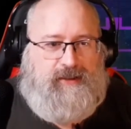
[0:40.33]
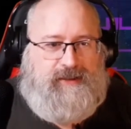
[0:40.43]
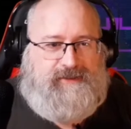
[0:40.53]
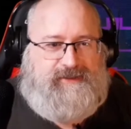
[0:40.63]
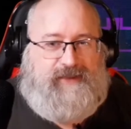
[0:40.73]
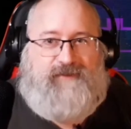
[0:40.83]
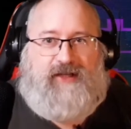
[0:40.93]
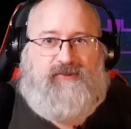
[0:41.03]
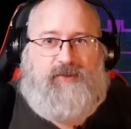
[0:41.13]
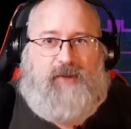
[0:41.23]
see if I
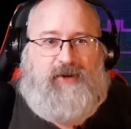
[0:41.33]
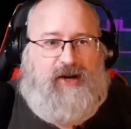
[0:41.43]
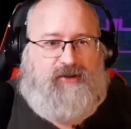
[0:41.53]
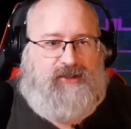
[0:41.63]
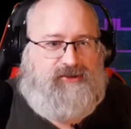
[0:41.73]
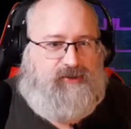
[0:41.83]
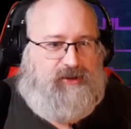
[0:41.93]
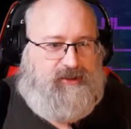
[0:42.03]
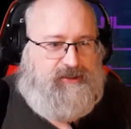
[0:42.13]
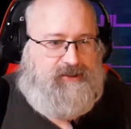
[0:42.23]
can remember how to control it.